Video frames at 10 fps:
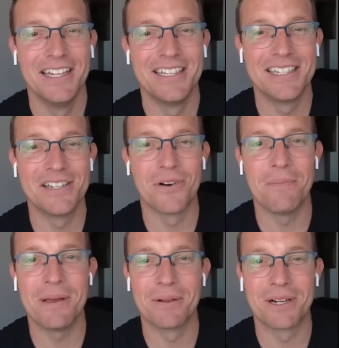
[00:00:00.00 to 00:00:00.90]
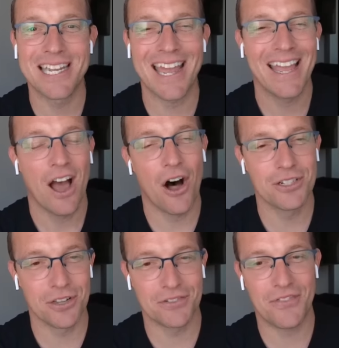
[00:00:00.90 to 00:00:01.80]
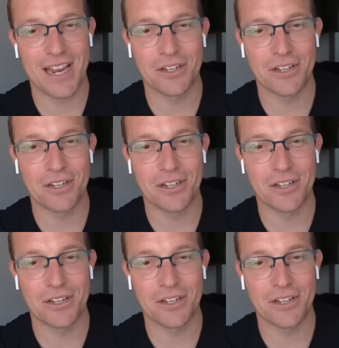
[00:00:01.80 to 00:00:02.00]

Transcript: This is what people are saying. Also, there's fake